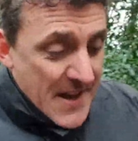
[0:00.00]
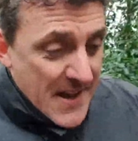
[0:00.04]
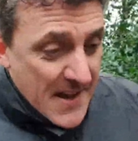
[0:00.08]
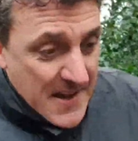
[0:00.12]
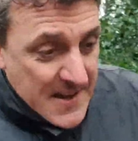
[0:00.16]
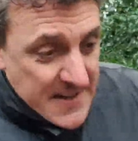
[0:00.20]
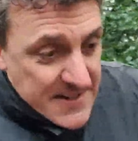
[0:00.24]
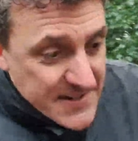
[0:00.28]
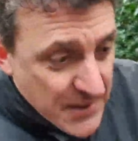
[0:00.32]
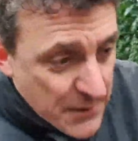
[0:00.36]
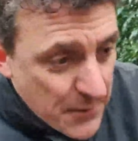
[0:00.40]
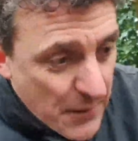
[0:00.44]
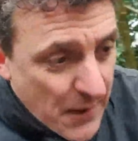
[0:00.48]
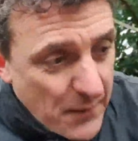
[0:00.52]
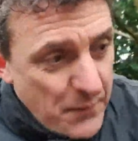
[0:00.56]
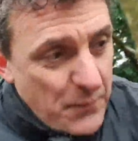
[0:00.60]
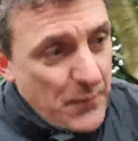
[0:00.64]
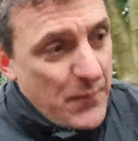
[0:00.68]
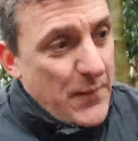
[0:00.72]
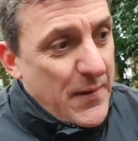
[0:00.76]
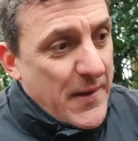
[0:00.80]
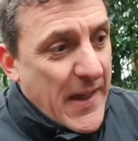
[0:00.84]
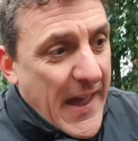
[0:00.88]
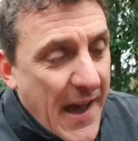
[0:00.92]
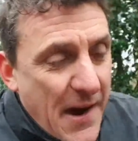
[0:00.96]

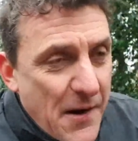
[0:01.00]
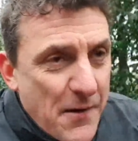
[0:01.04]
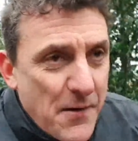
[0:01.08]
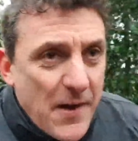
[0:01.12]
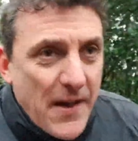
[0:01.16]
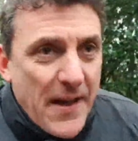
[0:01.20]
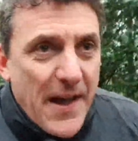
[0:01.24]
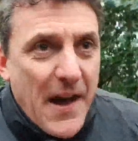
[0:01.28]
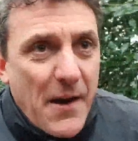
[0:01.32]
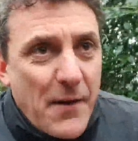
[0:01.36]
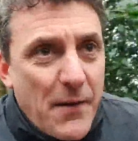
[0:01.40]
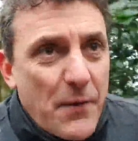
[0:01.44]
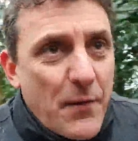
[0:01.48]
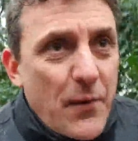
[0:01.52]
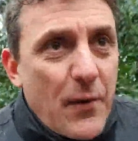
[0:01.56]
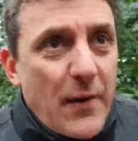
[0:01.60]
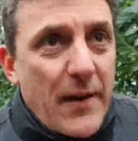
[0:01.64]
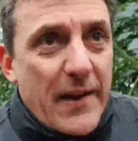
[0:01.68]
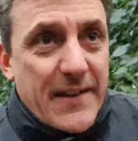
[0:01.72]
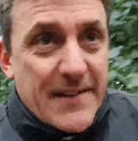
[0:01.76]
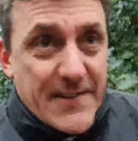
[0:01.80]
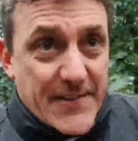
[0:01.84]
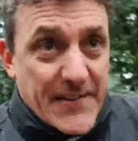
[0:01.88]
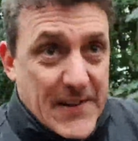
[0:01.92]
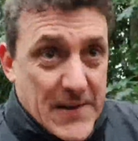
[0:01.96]
So how
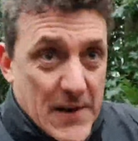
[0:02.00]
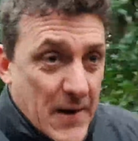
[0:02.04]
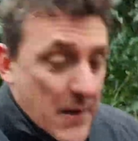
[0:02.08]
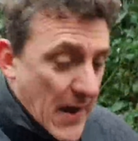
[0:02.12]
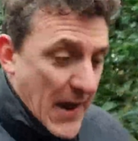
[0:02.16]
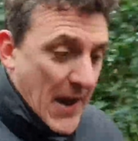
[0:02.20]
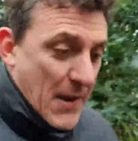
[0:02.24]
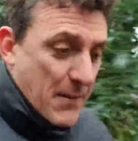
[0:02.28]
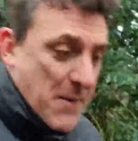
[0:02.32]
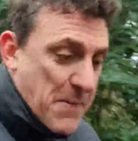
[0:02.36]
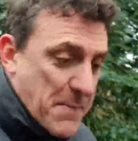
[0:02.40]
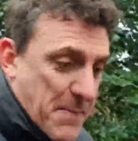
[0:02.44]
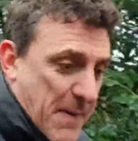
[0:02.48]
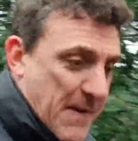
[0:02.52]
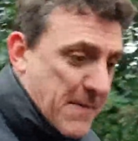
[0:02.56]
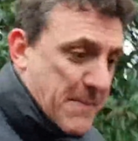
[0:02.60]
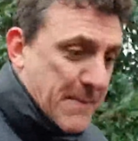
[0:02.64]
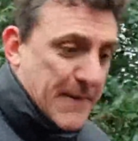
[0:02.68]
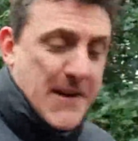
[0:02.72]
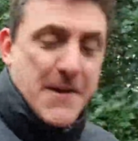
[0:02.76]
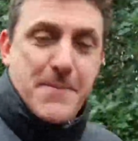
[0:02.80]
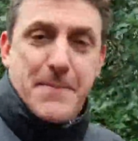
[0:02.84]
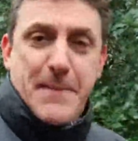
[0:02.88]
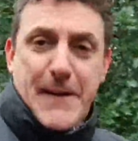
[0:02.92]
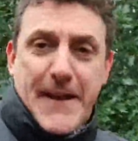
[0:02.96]
is it, are we being
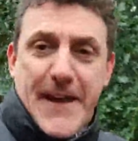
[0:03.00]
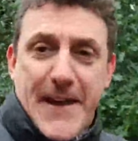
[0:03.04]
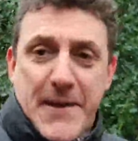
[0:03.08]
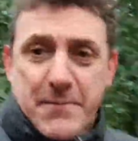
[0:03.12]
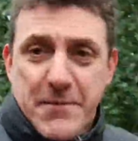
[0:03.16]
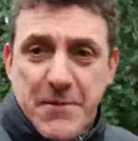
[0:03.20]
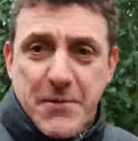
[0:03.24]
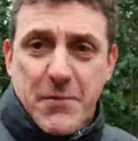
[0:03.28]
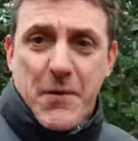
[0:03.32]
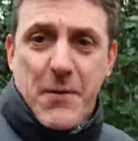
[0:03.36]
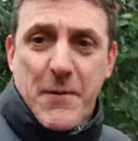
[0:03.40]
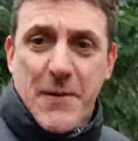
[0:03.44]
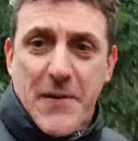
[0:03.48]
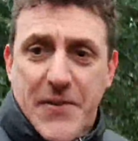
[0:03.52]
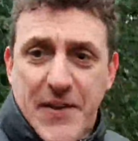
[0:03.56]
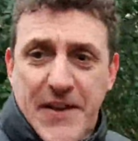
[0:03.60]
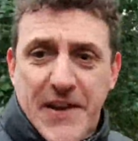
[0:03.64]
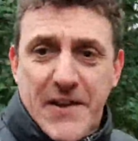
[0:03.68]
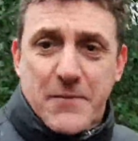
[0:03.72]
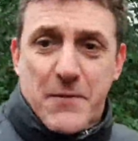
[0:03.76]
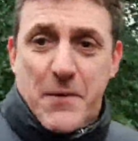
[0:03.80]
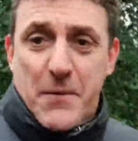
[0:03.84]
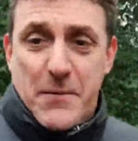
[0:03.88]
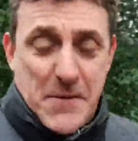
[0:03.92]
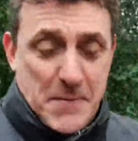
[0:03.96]
manipulated with what we
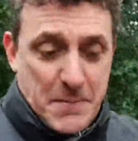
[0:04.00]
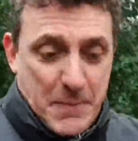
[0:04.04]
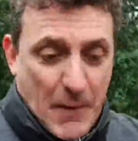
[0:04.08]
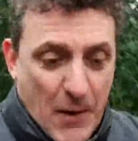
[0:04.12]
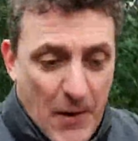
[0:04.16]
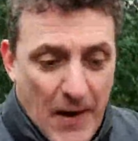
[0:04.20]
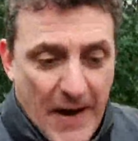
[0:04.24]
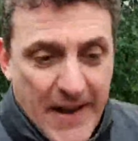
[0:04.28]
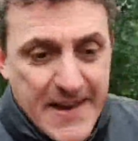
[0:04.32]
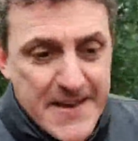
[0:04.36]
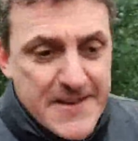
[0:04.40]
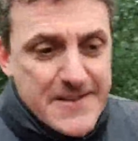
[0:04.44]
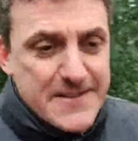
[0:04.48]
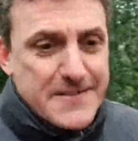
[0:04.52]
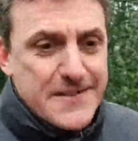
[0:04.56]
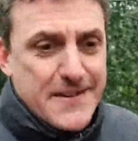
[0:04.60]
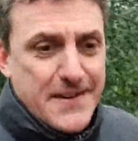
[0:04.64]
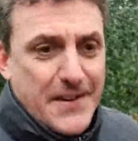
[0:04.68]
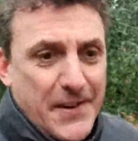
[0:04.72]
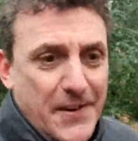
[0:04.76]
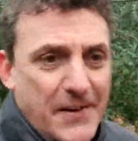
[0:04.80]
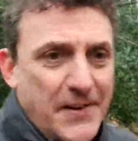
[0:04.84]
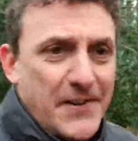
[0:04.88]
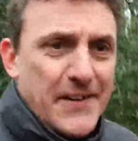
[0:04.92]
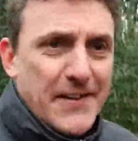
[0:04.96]
think, what we buy,
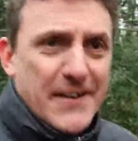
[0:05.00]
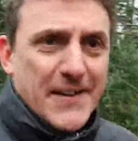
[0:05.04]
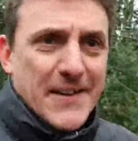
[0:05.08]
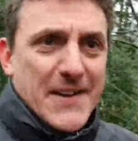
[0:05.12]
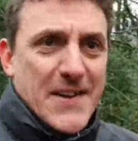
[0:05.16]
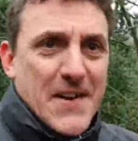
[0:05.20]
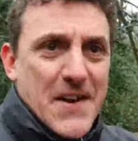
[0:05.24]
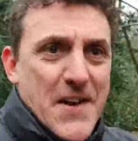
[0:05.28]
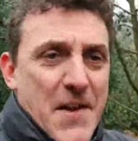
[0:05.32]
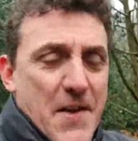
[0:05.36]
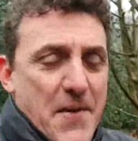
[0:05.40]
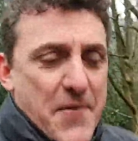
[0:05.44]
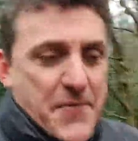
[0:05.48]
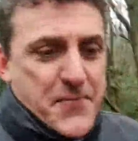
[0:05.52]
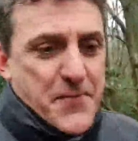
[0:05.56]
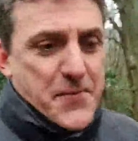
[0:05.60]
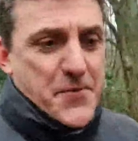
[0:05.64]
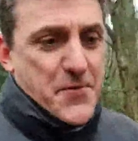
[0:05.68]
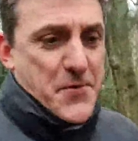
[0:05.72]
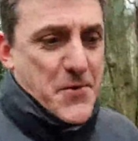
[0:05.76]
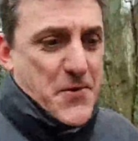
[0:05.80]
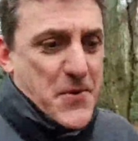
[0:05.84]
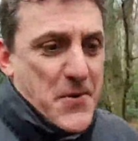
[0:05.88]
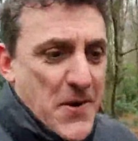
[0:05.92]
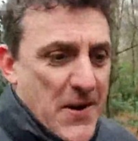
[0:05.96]

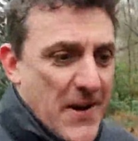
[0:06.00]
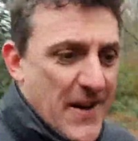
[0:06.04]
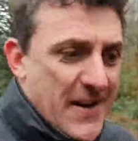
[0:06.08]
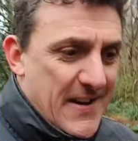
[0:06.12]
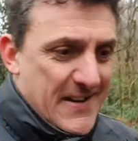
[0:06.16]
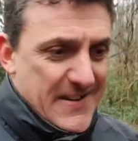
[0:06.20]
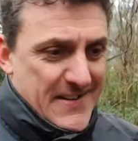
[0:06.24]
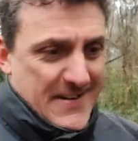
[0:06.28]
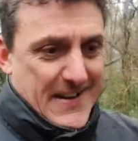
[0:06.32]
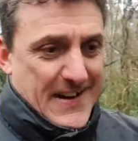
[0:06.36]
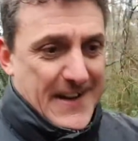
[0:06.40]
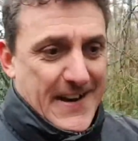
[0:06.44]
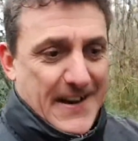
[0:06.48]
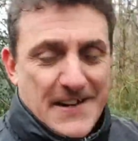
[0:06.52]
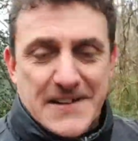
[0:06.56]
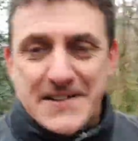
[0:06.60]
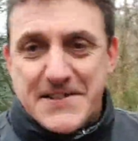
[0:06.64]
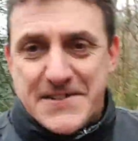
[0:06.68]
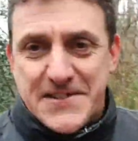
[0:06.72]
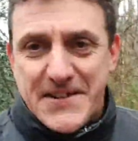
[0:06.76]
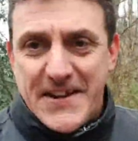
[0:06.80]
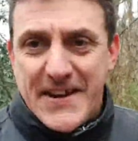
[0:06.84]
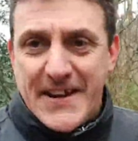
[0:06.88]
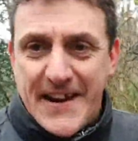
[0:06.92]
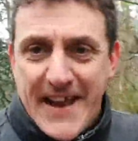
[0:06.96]
through an
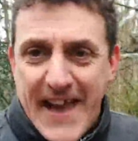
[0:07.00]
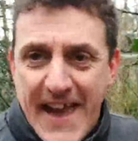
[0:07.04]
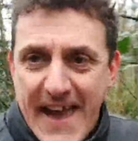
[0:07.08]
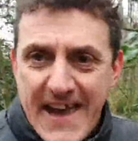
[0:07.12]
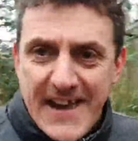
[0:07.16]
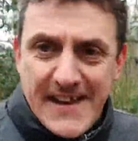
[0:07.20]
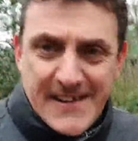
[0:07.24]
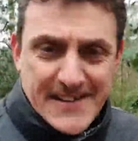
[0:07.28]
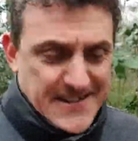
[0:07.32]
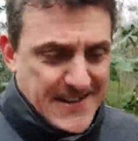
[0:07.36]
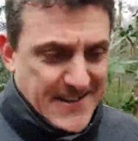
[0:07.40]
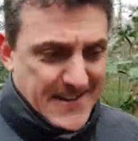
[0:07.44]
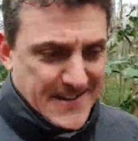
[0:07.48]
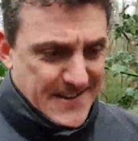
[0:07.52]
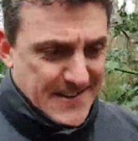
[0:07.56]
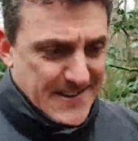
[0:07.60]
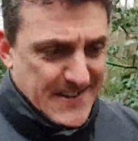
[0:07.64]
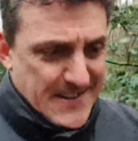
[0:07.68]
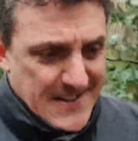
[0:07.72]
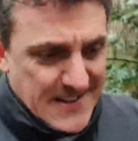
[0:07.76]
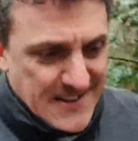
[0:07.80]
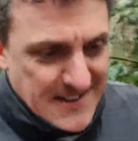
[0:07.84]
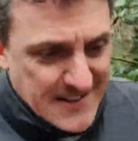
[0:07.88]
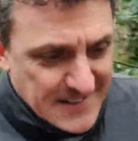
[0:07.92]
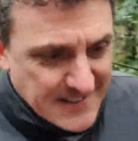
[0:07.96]
unseen hand?
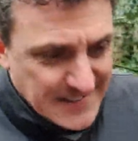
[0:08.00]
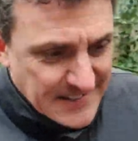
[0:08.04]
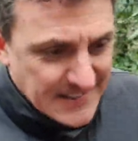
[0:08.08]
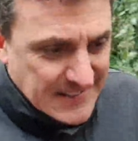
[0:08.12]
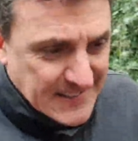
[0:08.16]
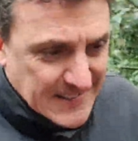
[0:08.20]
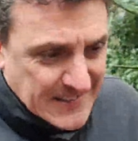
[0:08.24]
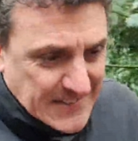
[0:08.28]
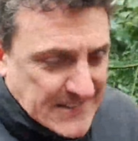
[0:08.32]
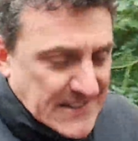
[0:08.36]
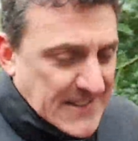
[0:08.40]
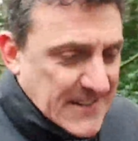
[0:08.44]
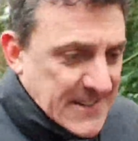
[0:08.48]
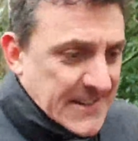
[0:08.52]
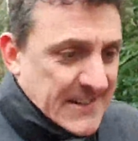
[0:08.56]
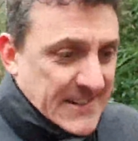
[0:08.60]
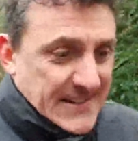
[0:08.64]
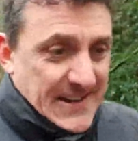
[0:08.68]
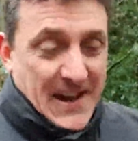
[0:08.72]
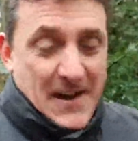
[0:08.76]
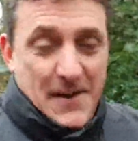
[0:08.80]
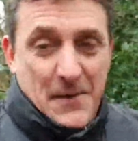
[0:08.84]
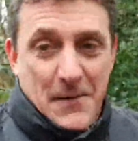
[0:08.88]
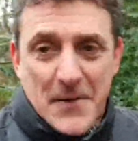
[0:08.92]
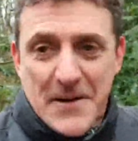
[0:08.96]

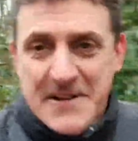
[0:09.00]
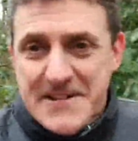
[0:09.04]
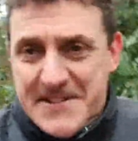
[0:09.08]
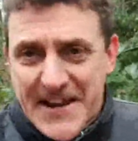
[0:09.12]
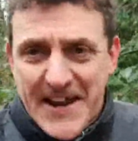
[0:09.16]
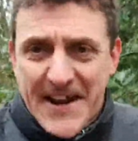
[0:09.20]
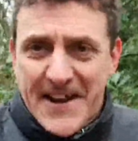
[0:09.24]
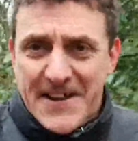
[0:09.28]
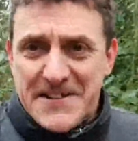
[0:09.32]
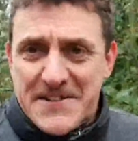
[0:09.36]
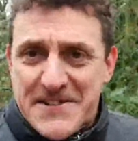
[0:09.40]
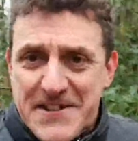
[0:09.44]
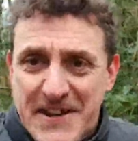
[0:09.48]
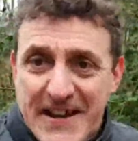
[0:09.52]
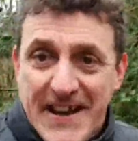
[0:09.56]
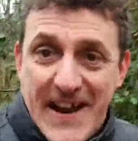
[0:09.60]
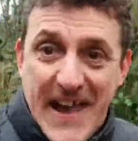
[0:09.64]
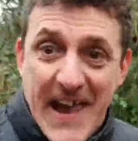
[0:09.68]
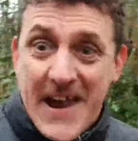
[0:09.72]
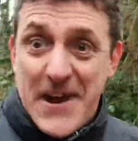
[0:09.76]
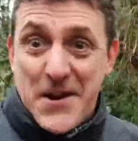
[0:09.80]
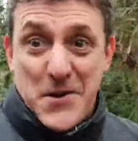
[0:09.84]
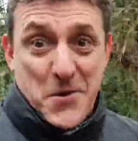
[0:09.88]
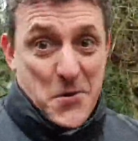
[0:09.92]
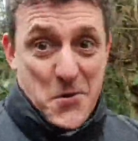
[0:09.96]
Now, what is that unseen
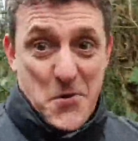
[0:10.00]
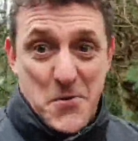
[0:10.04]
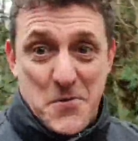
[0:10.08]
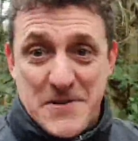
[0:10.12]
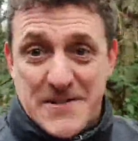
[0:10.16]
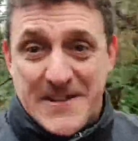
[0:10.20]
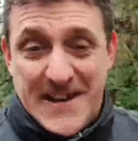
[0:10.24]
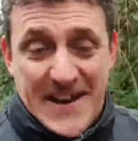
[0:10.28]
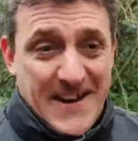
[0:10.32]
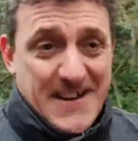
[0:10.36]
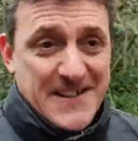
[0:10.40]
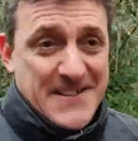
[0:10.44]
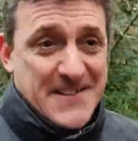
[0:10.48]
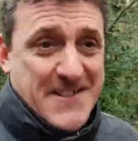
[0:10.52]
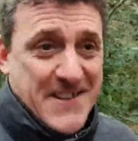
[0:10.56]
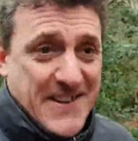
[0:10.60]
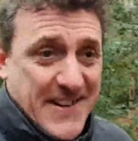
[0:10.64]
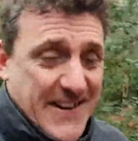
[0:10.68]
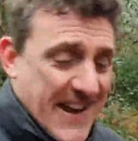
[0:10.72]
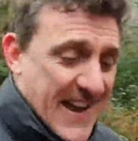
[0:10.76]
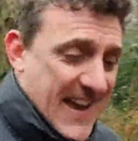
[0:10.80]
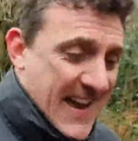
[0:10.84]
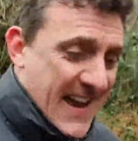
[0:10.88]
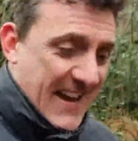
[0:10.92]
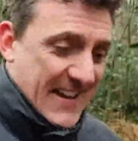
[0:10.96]
hand, or who is that unseen
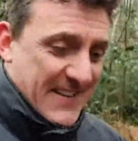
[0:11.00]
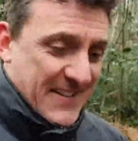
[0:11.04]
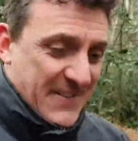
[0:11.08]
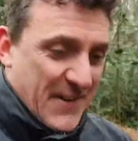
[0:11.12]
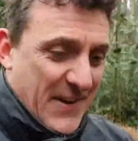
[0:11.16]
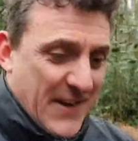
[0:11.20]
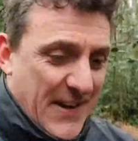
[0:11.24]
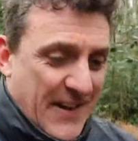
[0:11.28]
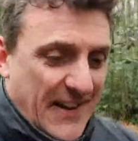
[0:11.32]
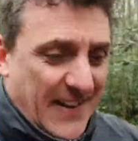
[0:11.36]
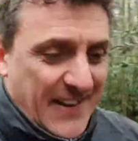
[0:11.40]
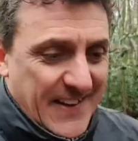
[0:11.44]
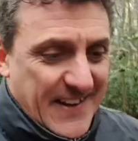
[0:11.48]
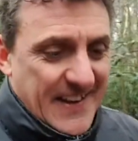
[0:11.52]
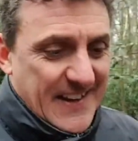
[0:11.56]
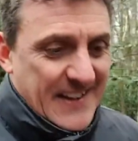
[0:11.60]
hand? Well,